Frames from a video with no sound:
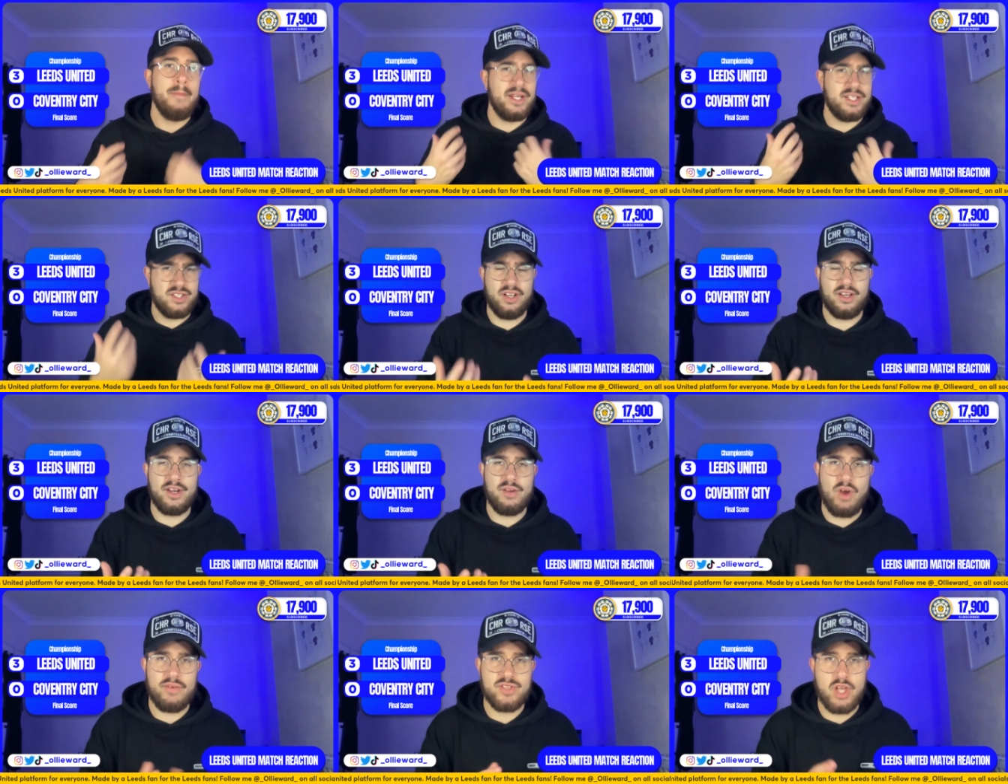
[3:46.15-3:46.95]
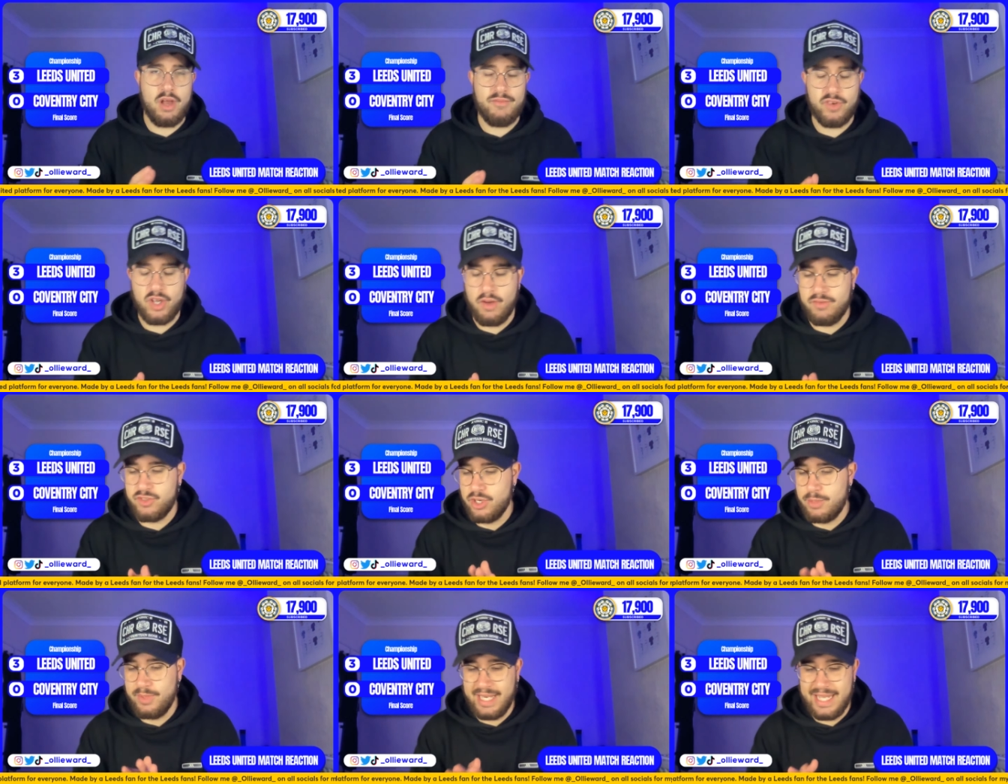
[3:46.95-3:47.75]
But it's looking a rough time for
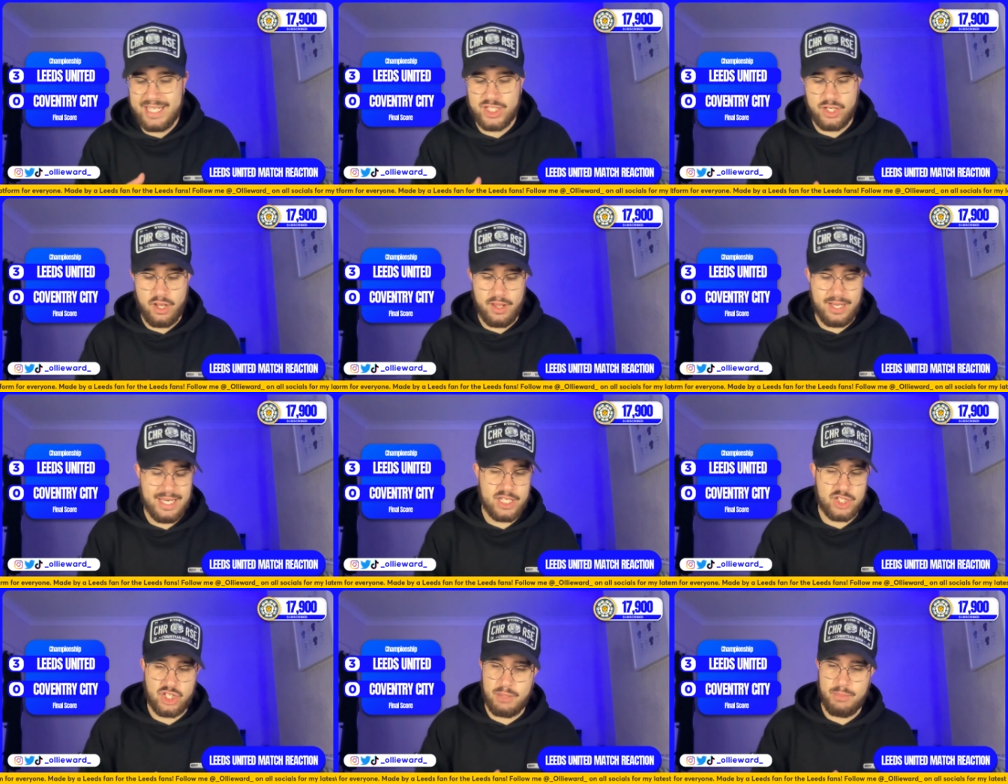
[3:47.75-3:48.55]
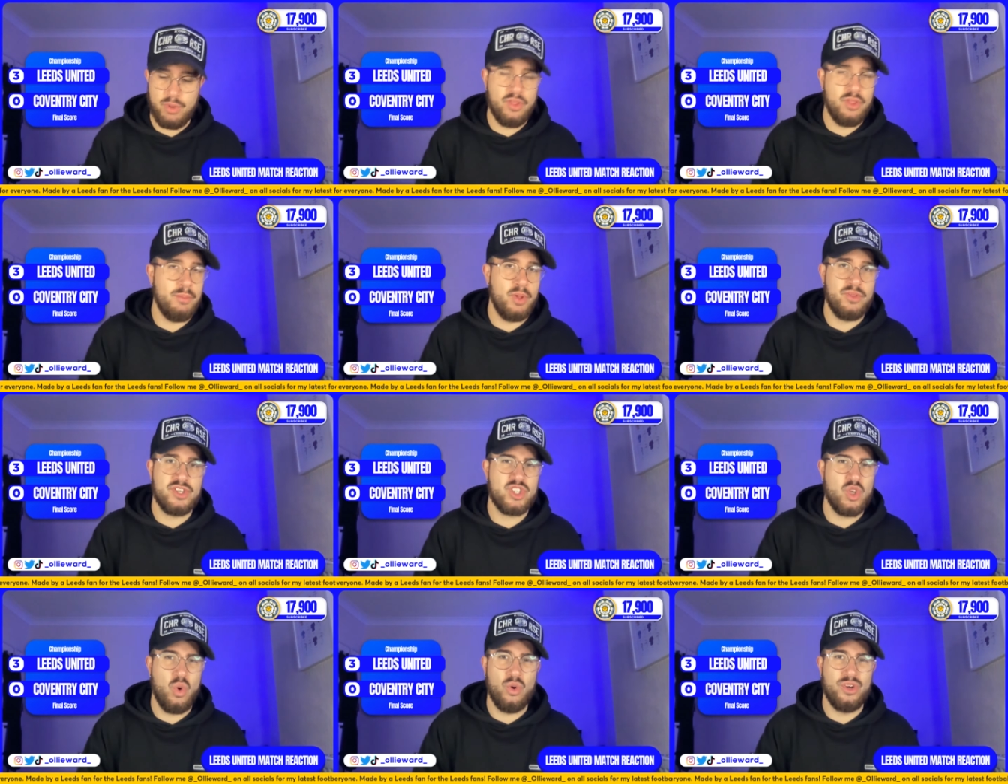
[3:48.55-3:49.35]
Coventry, but Leeds United literally put them on the
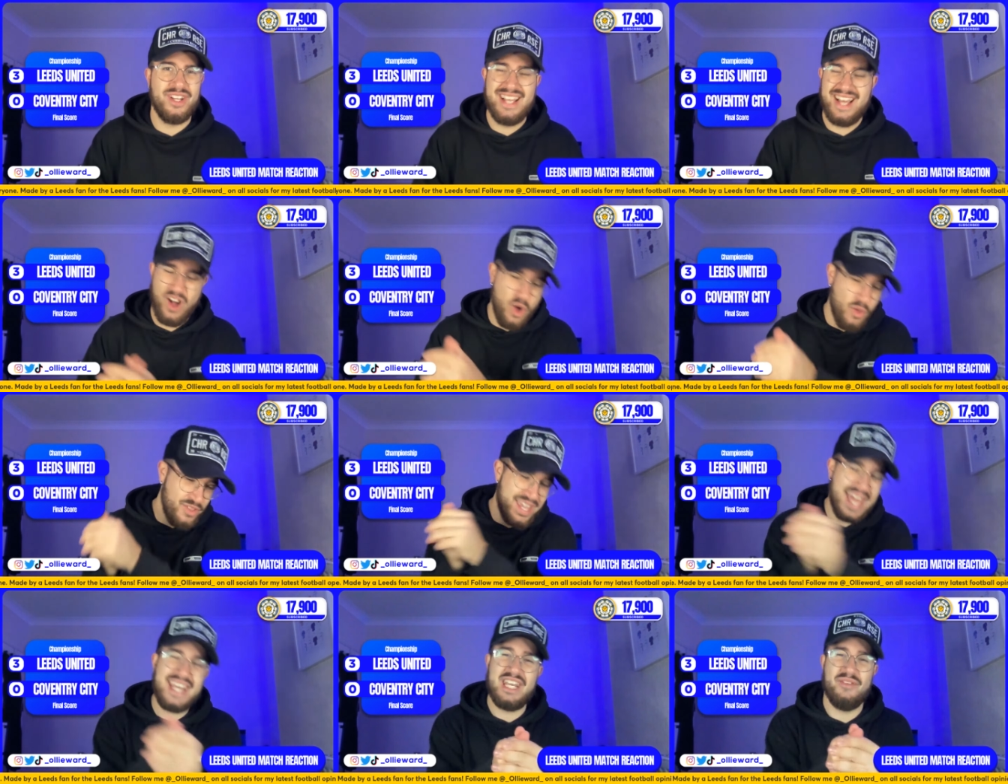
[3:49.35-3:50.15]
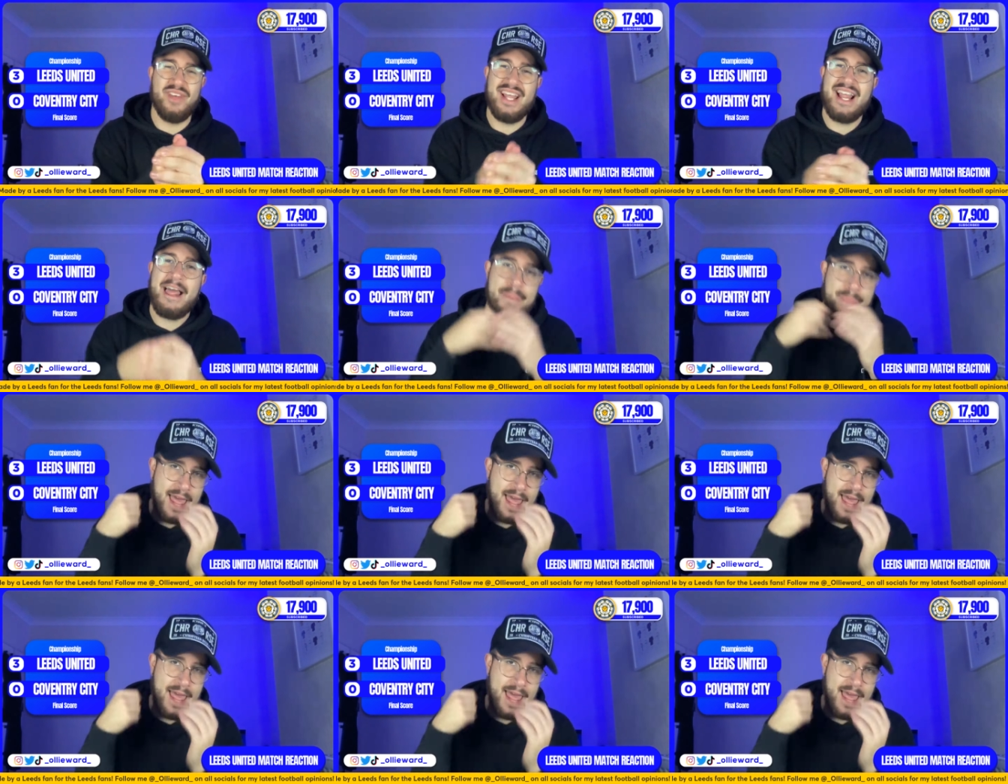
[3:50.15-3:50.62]
sword on the end of it.